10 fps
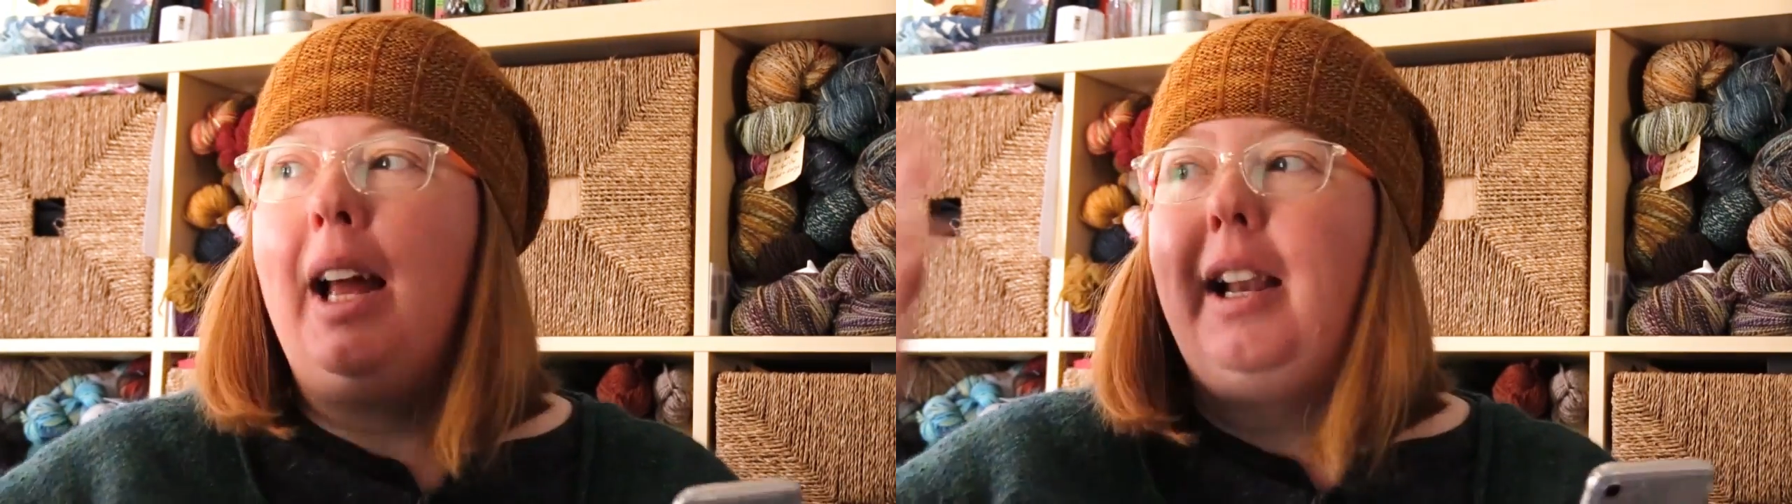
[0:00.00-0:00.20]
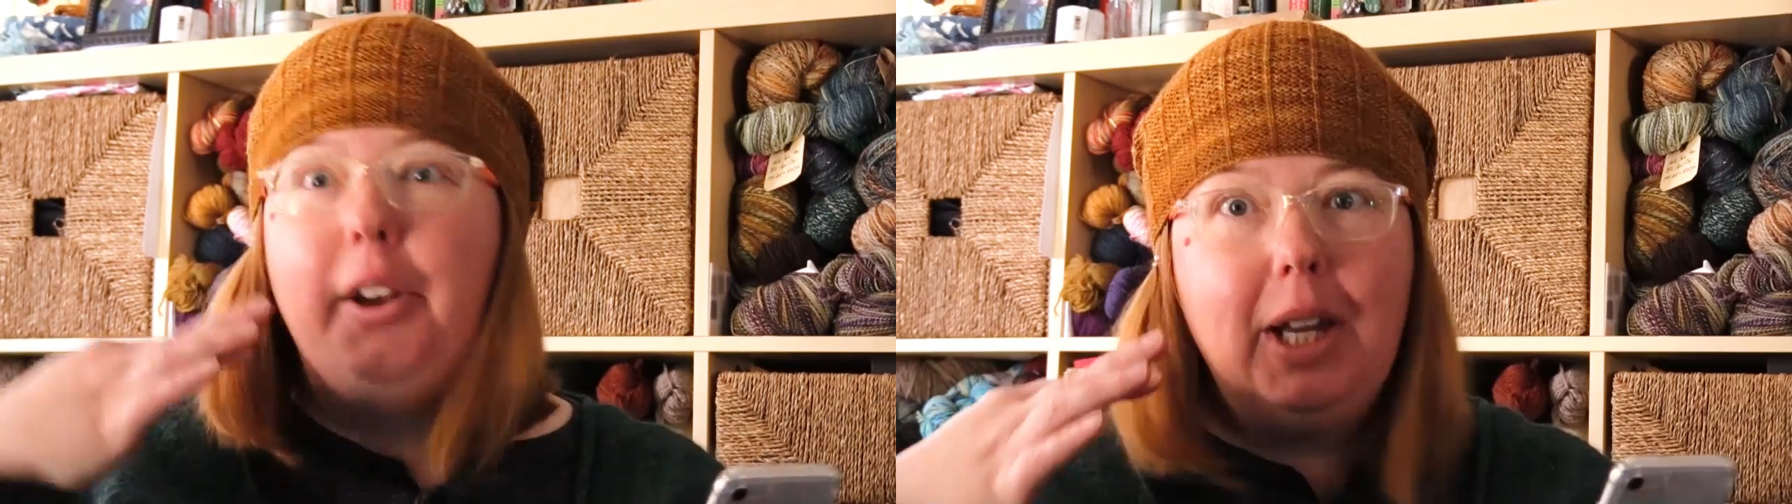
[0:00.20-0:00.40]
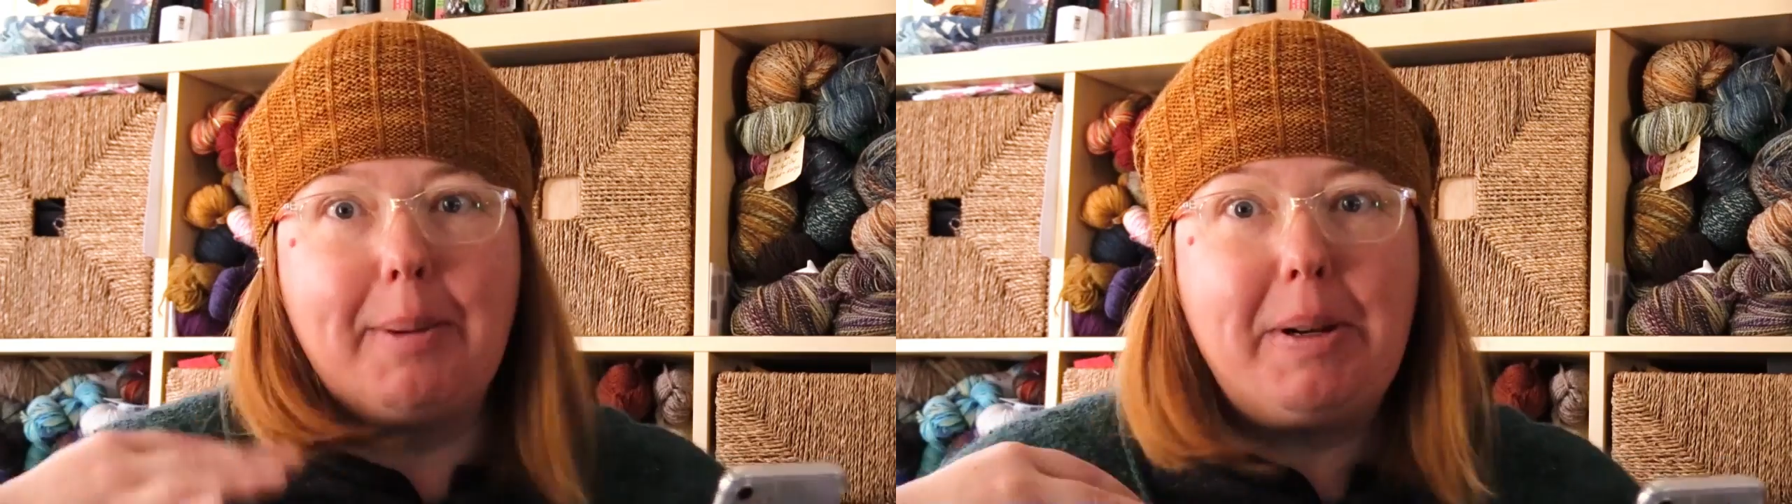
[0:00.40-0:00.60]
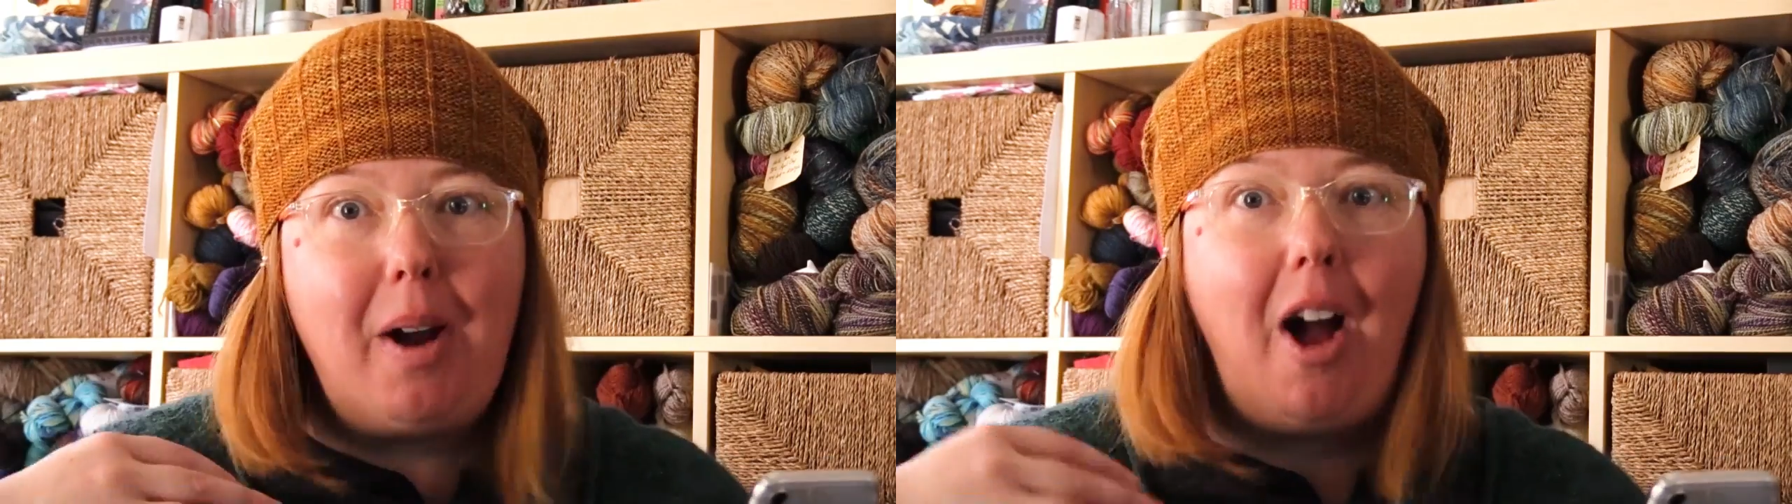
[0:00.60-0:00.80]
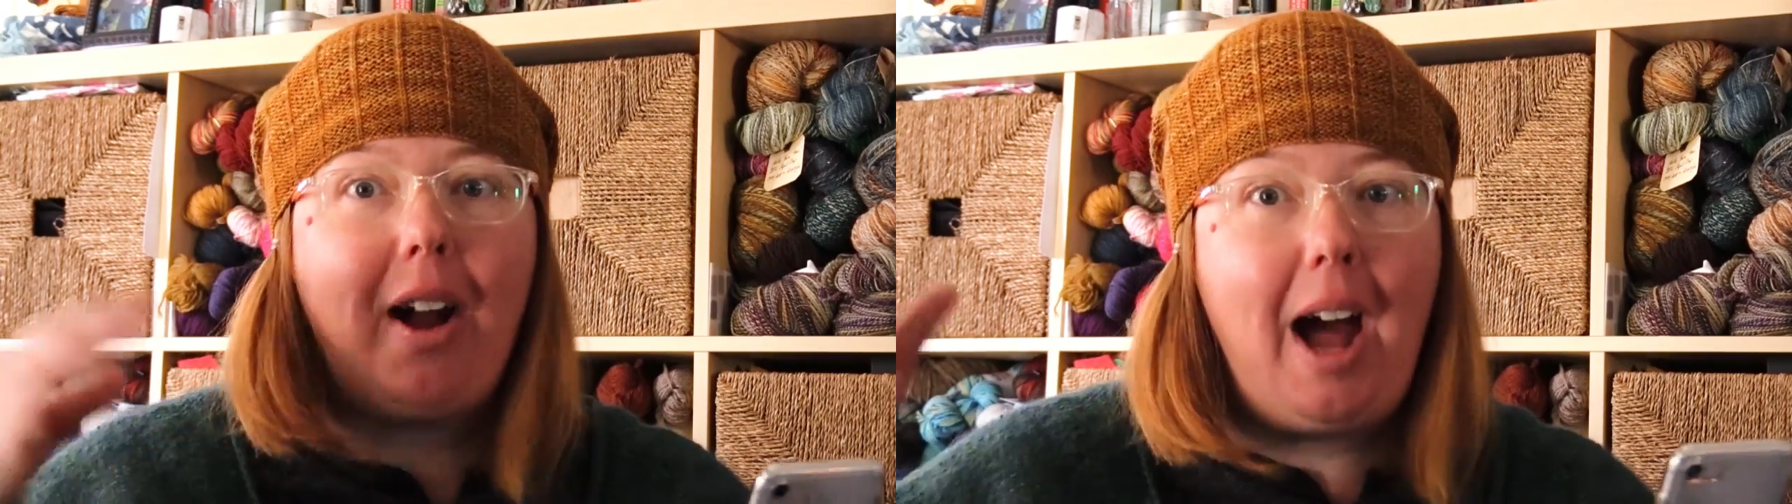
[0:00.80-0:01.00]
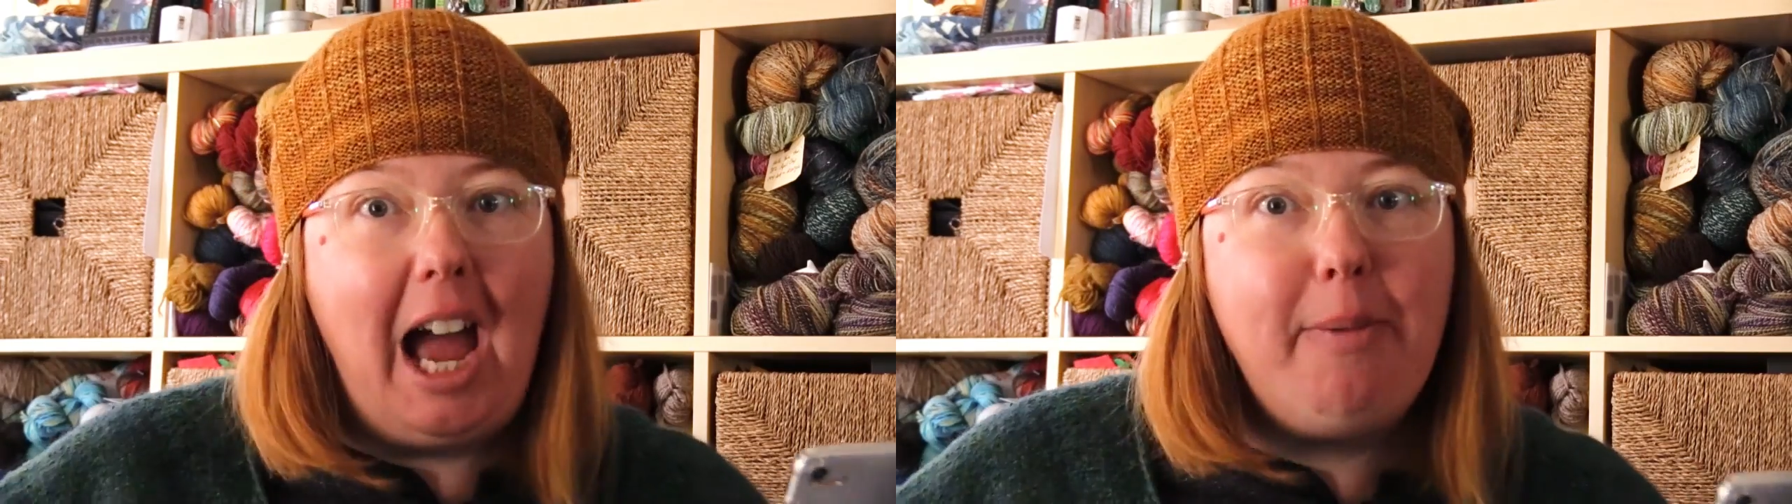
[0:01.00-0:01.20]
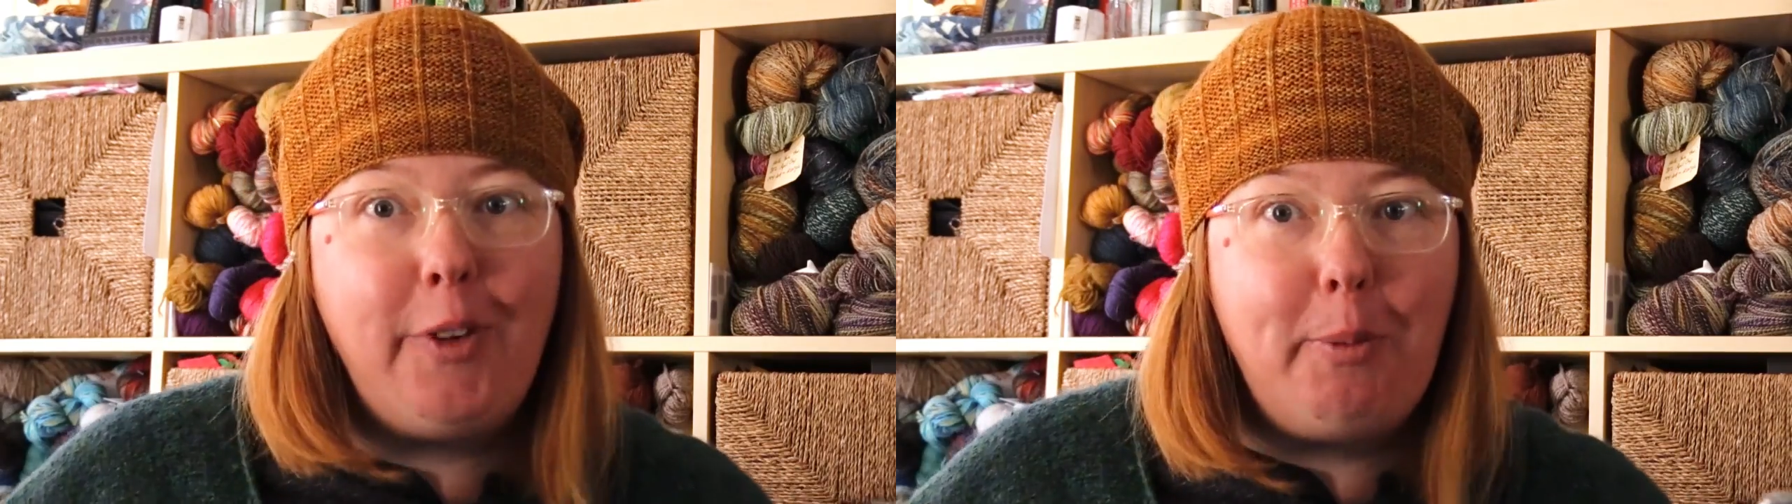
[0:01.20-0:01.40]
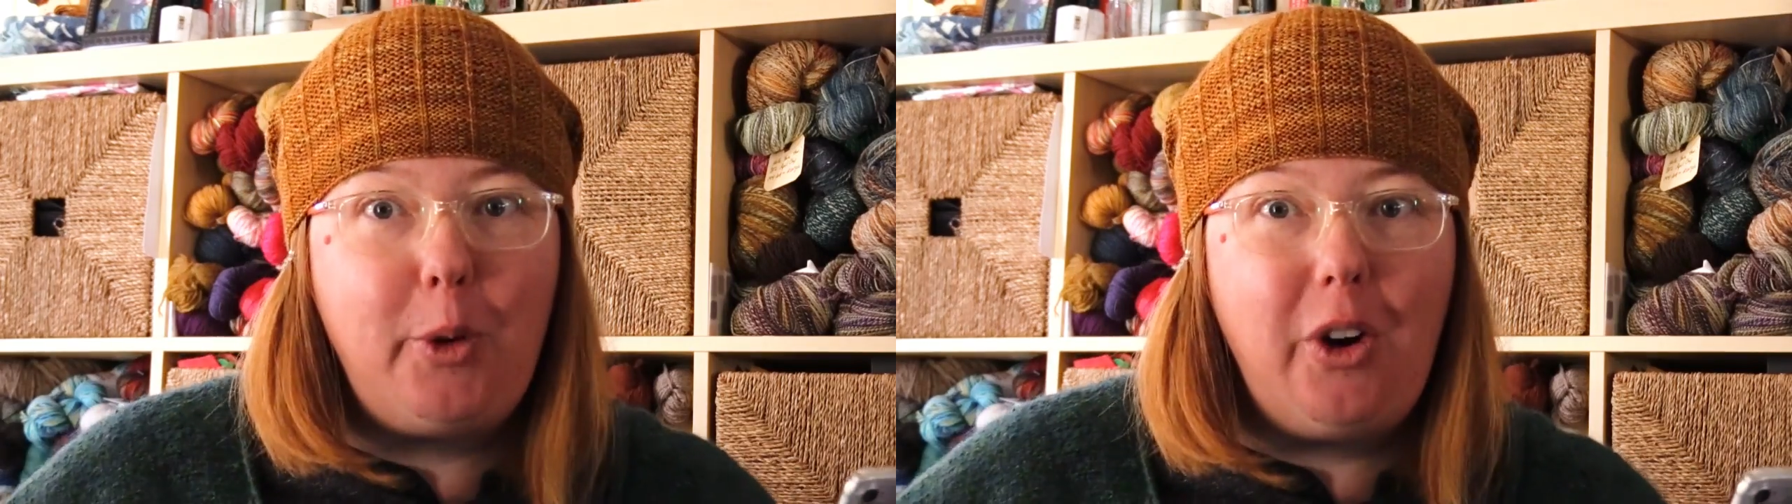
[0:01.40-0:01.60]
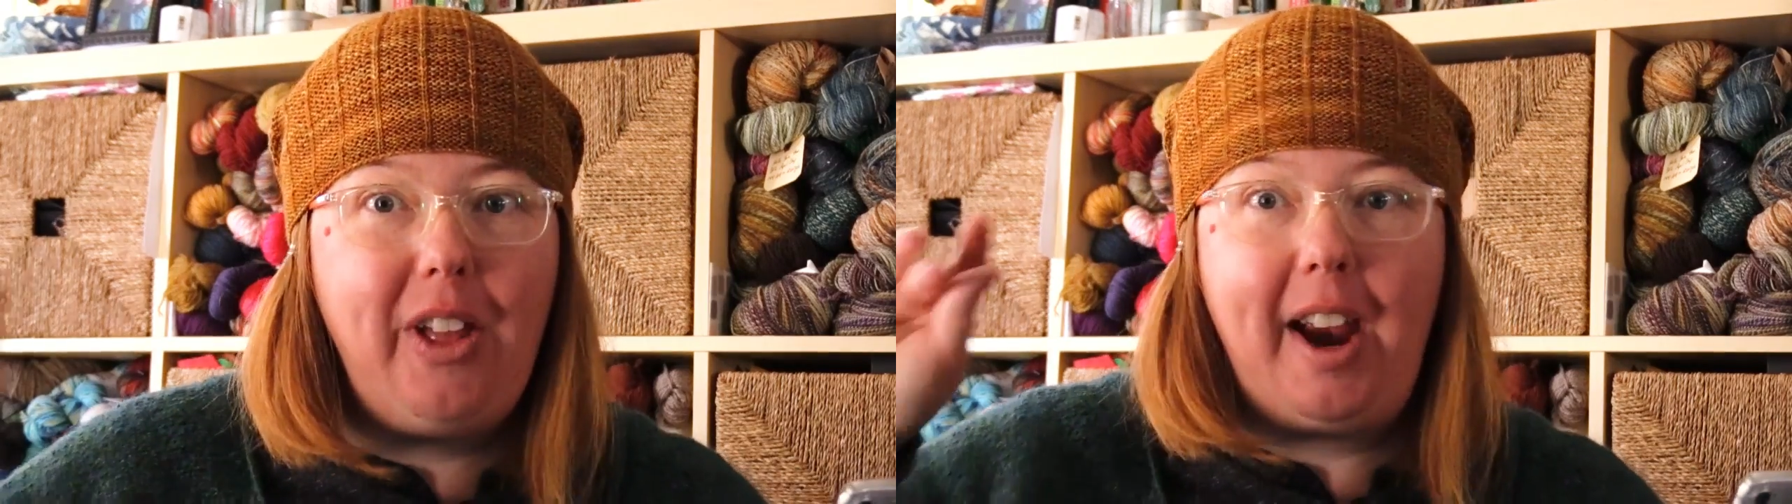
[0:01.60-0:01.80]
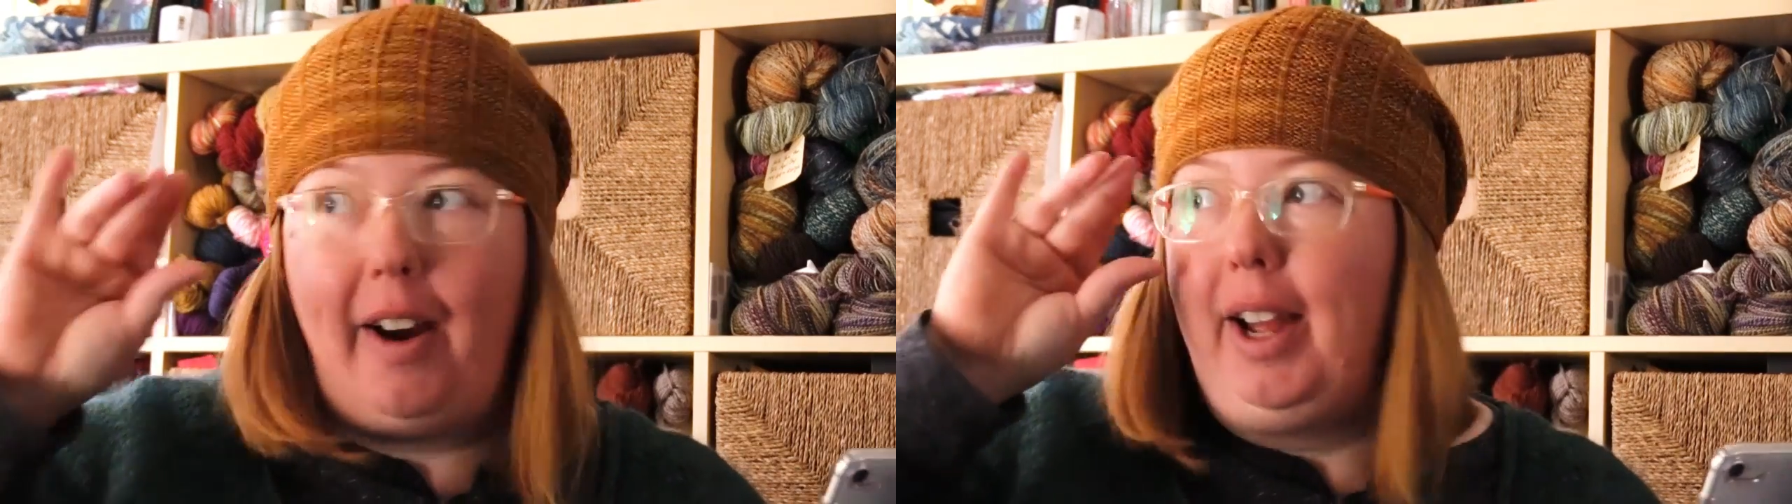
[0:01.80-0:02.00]
Now, don't get me wrong. I'm from a rural
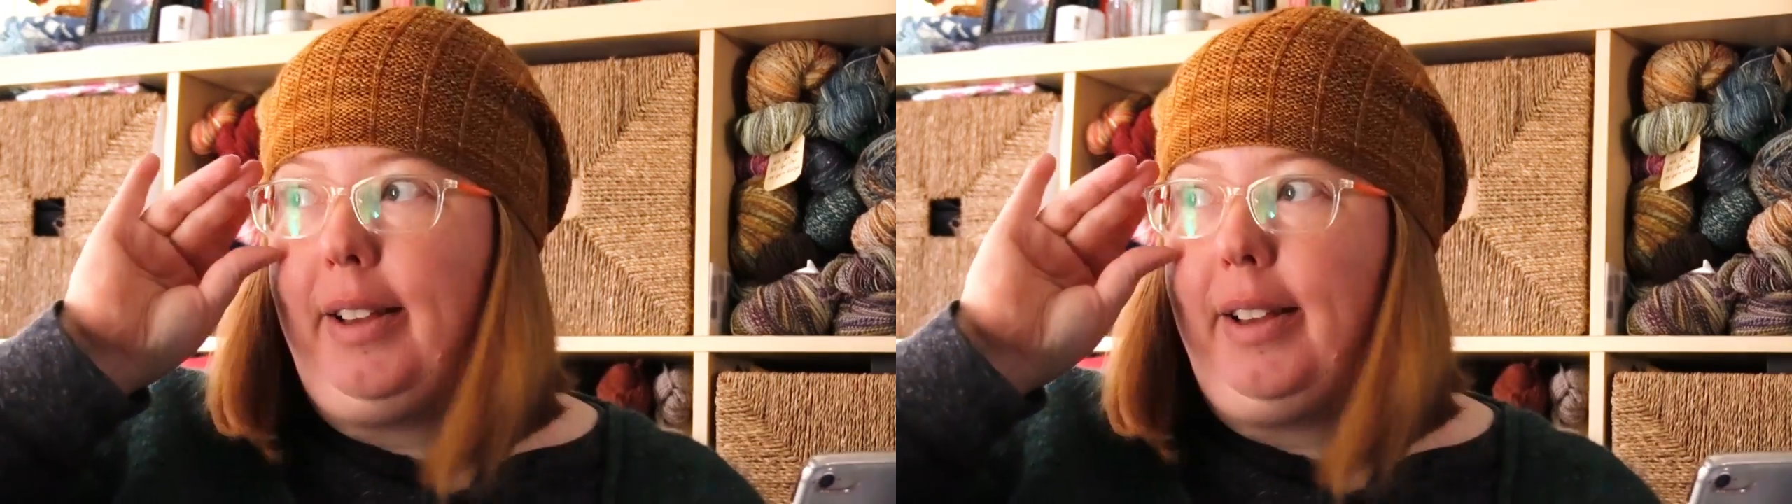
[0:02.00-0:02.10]
area.